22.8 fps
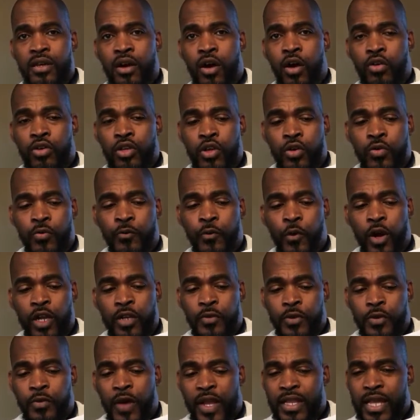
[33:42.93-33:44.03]
on you,
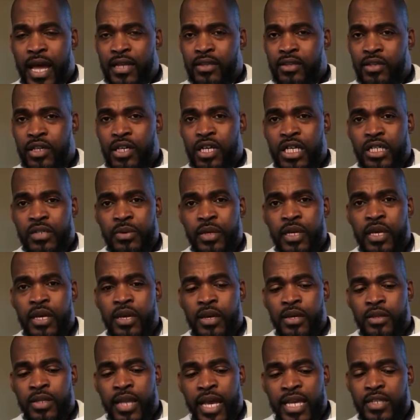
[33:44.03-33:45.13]
$455,000 on your husband.
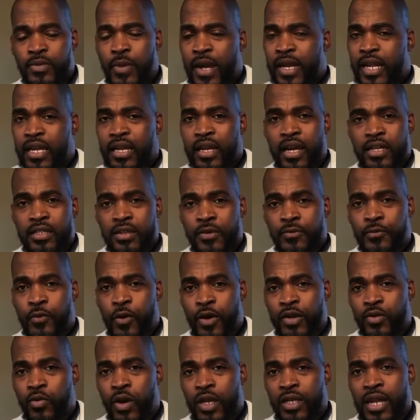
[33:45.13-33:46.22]
That's right at
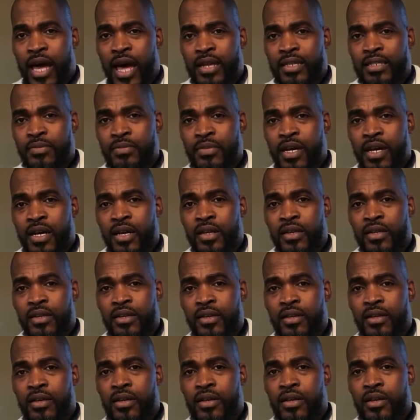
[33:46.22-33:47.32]
$141 a month.
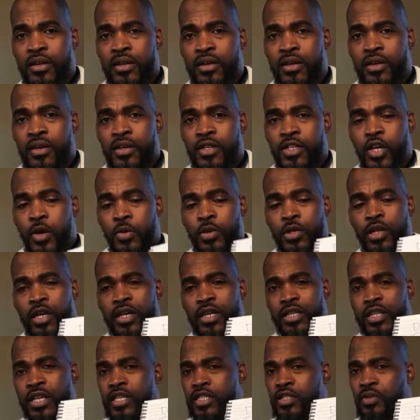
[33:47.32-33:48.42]
So when you look
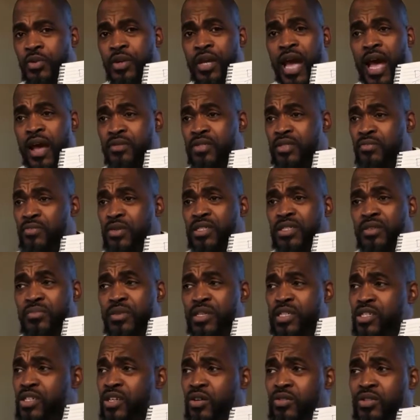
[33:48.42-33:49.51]
at these 3 options, Mr. and
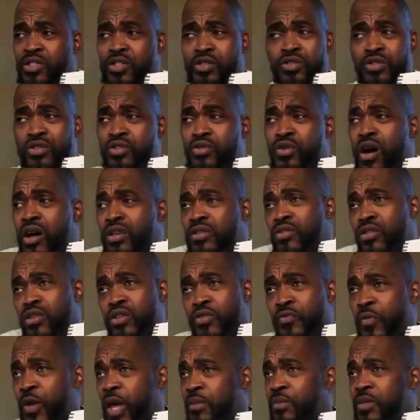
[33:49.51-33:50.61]
Mrs. Jones, you all know
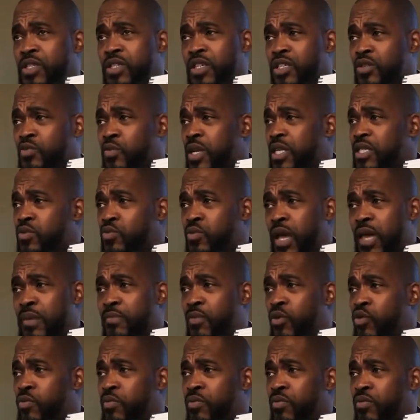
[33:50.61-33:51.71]
your family situation way
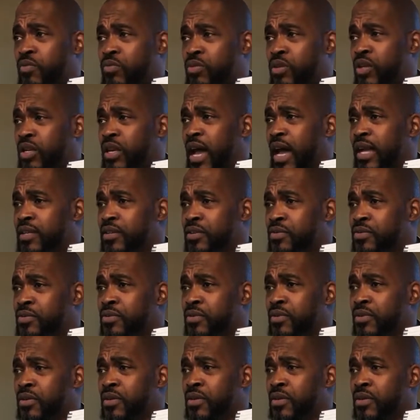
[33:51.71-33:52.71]
more than I do.